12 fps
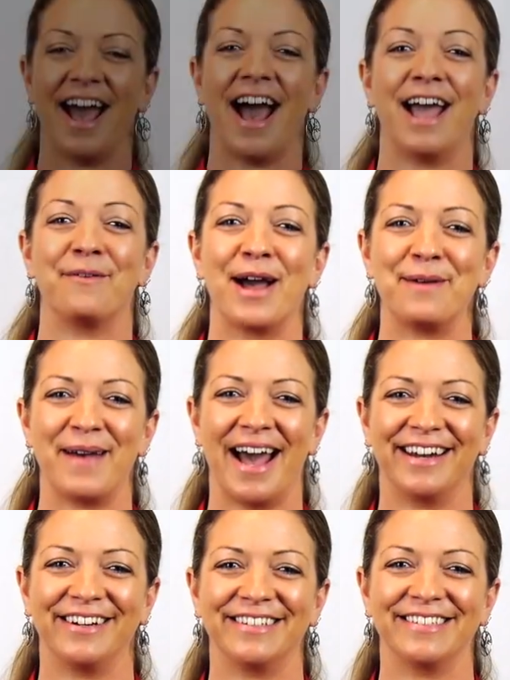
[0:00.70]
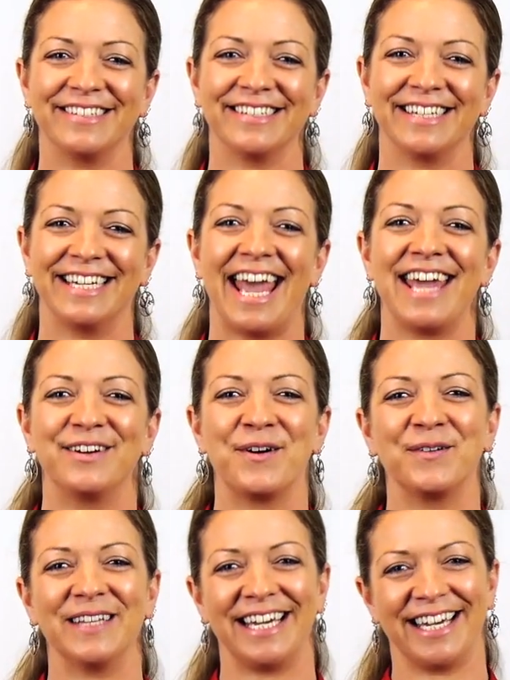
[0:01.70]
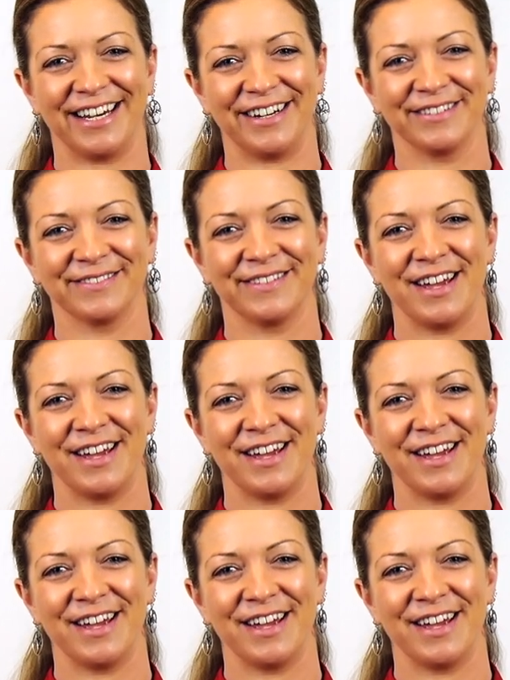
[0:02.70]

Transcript: Hi YPADers, Kate Colie here.